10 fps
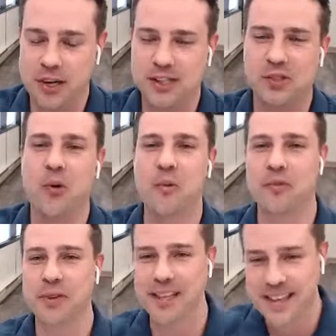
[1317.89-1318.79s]
so
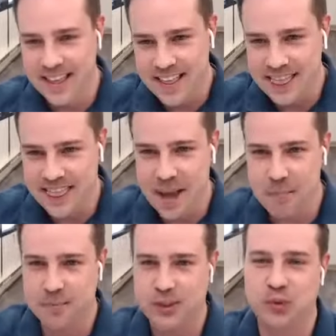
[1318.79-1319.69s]
hopefully that
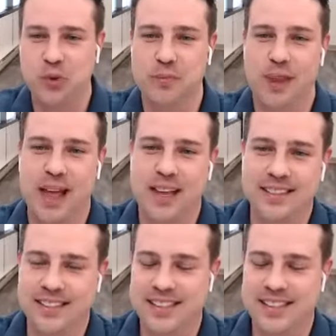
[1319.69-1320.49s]
streamlines